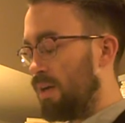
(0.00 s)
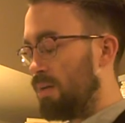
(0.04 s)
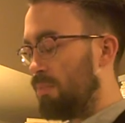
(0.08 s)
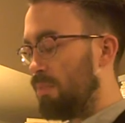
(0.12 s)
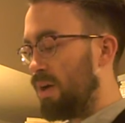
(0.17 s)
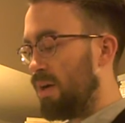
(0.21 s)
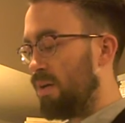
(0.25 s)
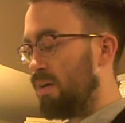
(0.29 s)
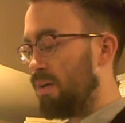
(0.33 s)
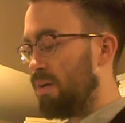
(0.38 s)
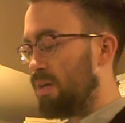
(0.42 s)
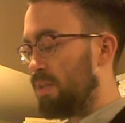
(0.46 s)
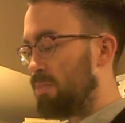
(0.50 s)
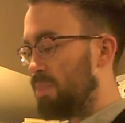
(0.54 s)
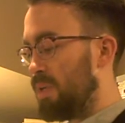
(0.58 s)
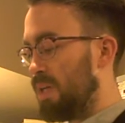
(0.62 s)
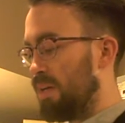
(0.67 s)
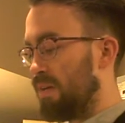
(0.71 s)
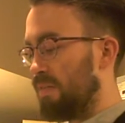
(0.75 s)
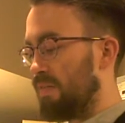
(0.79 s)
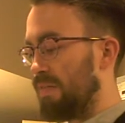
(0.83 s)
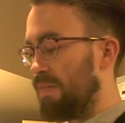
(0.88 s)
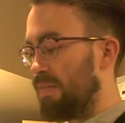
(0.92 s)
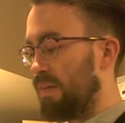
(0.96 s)
Barriers
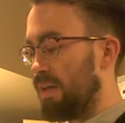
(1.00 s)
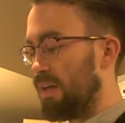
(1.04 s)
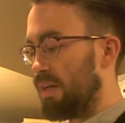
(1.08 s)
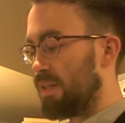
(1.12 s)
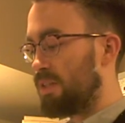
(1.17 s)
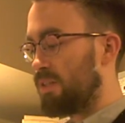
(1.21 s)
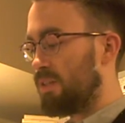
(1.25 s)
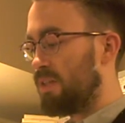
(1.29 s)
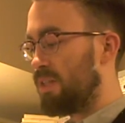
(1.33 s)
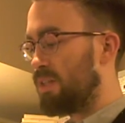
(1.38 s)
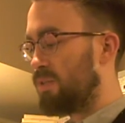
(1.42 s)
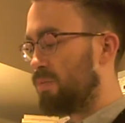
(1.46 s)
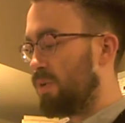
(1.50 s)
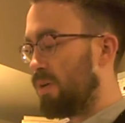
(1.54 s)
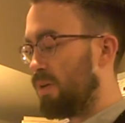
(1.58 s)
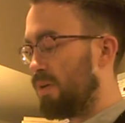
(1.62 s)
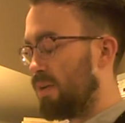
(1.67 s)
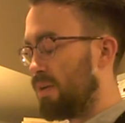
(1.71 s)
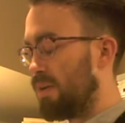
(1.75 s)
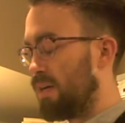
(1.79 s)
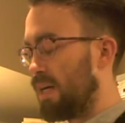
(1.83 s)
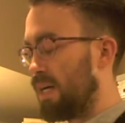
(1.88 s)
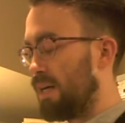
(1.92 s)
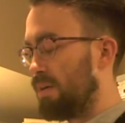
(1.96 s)
being flushed, this
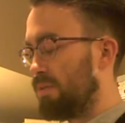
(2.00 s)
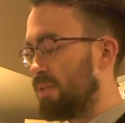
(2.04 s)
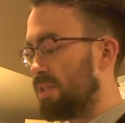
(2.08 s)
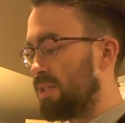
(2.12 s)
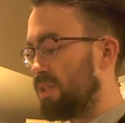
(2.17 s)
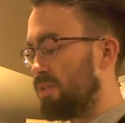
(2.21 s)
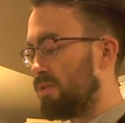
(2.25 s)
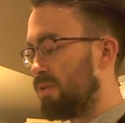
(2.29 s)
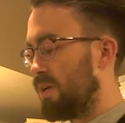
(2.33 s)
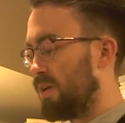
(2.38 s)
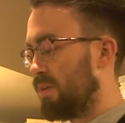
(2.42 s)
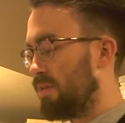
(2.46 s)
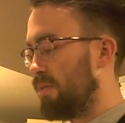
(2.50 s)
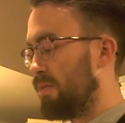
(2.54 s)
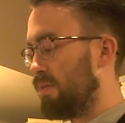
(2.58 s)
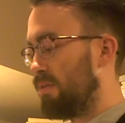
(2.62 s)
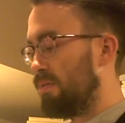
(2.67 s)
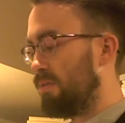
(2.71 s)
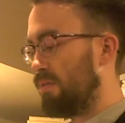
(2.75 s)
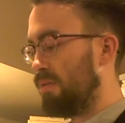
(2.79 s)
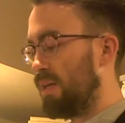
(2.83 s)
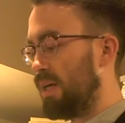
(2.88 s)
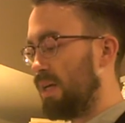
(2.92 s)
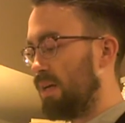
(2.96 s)
one I was struck
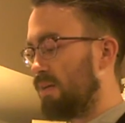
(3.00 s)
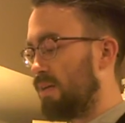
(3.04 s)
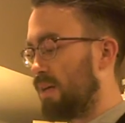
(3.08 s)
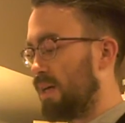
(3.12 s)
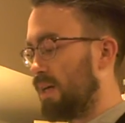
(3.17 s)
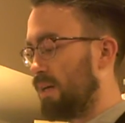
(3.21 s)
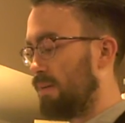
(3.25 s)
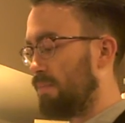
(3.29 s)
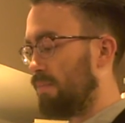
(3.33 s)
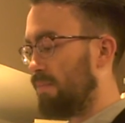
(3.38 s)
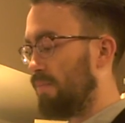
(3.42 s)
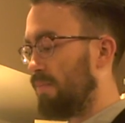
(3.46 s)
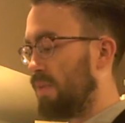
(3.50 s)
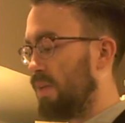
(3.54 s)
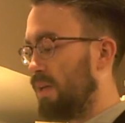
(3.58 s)
though later I am